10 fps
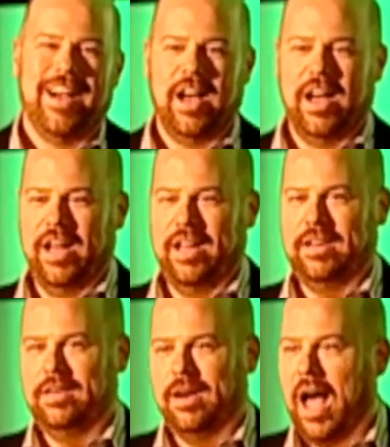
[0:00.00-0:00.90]

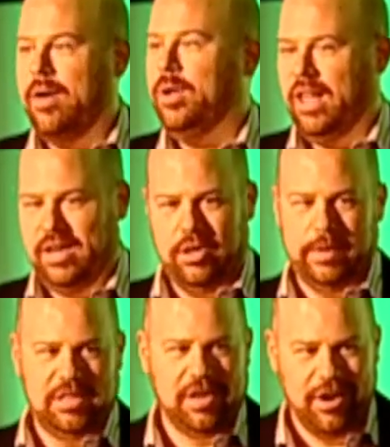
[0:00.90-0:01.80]
I would like you to
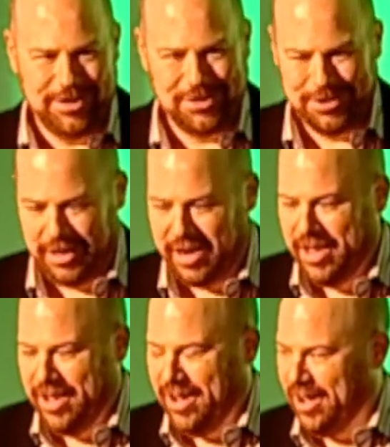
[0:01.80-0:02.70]
be scared, certainly.
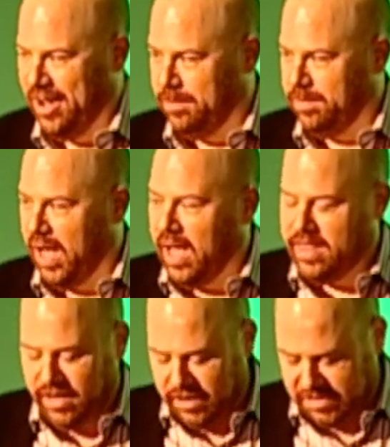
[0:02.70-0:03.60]
I
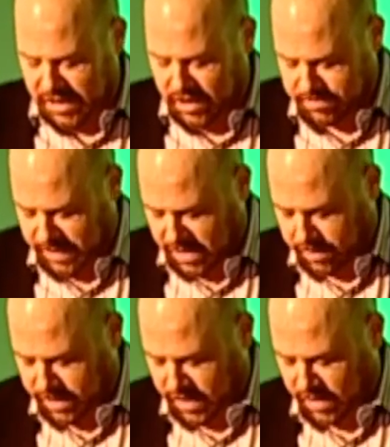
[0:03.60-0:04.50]
think Excel is
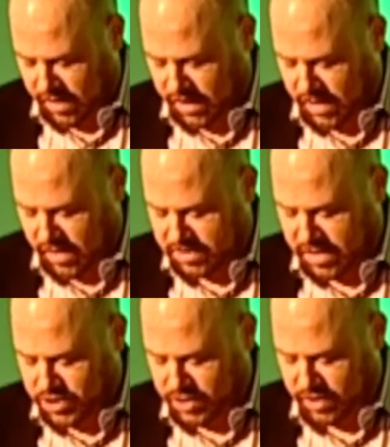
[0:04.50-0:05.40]
becoming
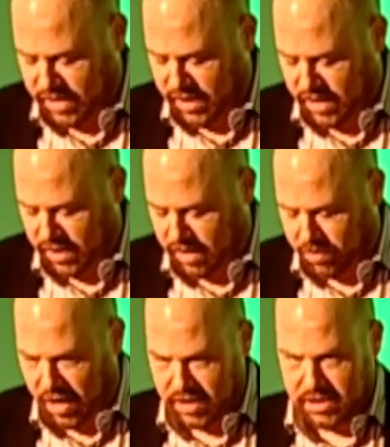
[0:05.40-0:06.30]
essentially a
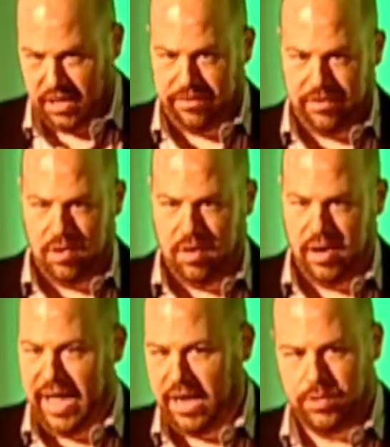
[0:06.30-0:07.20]
proxy for
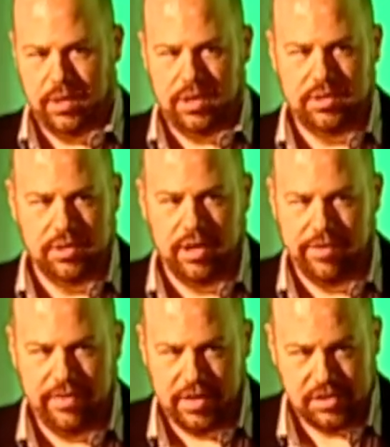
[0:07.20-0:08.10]
an actual user
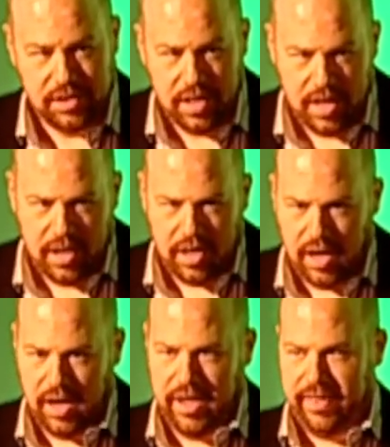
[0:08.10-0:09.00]
interface.
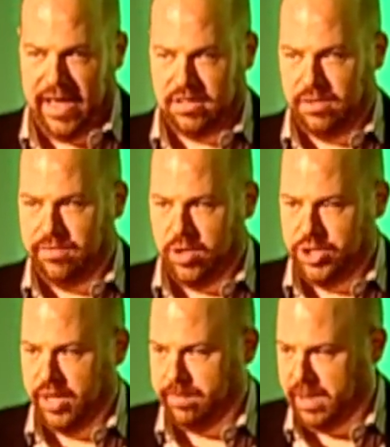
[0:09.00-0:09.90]
And that's
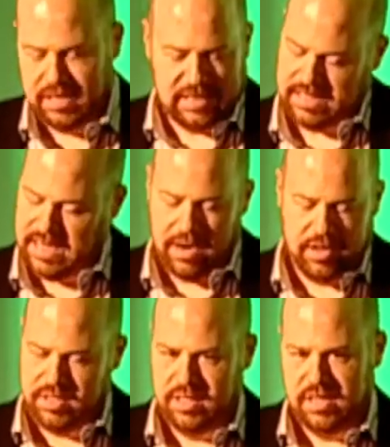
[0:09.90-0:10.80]
unfortunate because that's not what
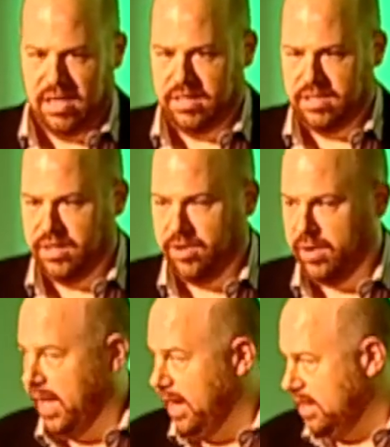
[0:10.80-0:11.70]
it's designed to do.
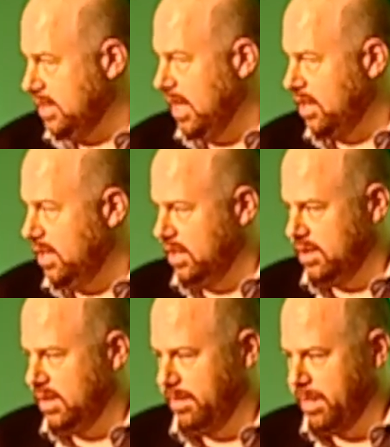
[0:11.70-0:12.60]
And Excel,
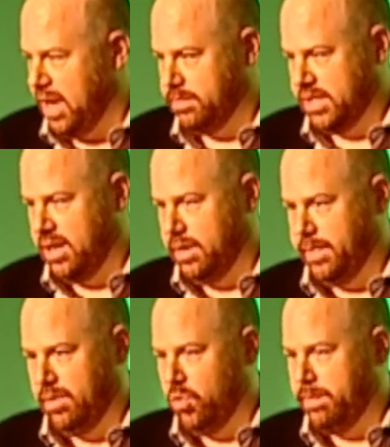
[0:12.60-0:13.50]
it bottoms out at
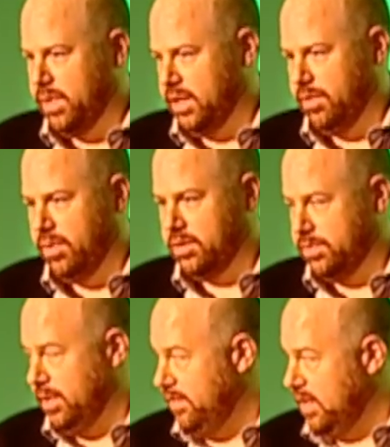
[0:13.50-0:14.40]
about 1 million rows
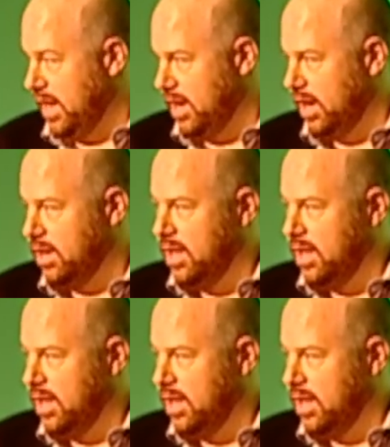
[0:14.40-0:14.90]
worth of data,